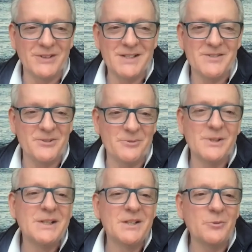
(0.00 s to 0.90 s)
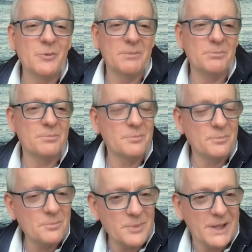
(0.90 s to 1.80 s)
Right? So we can
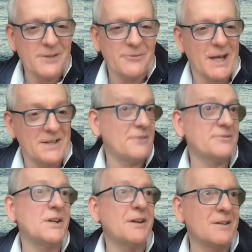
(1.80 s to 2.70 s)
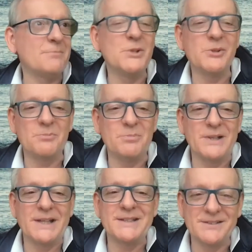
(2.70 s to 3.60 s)
predict, if you had enough time, you could
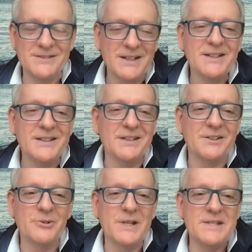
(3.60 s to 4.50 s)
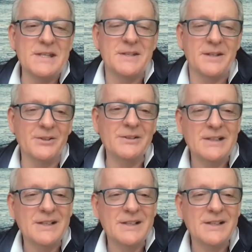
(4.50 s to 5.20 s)
predict it in great detail.